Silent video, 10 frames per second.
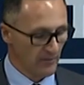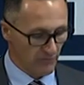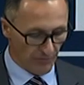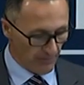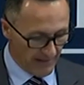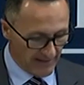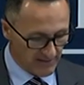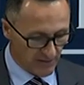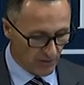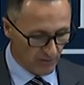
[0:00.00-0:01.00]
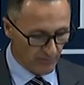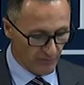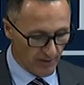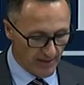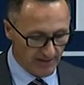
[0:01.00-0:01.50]
We've got the Pentagon, we've
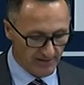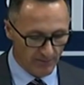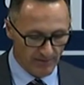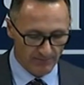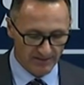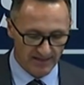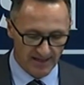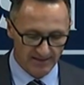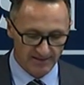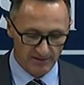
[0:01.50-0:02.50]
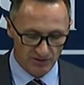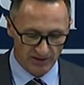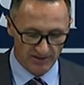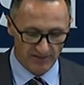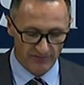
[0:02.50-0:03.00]
got NATO member states and the
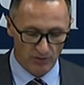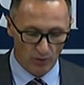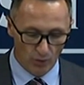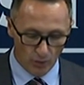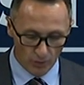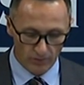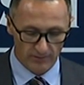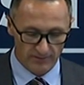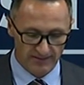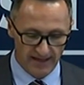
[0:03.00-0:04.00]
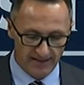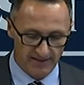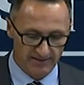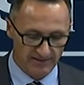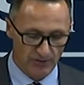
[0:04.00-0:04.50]
G7 all
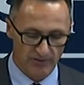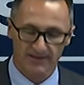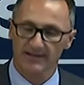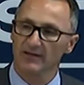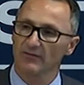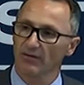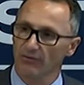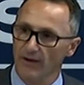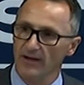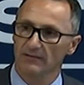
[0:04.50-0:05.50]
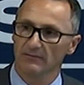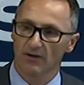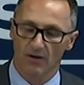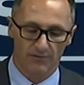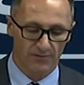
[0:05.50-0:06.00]
taking seriously the threat
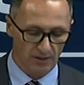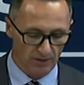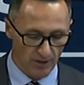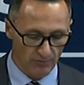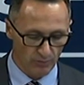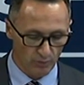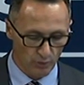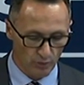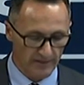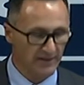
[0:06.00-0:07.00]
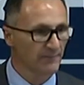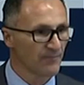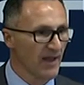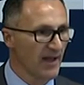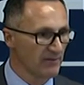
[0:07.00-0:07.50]
of global warming
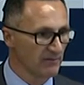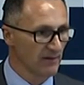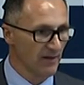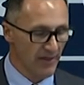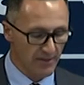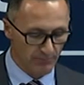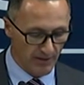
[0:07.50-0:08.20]
and the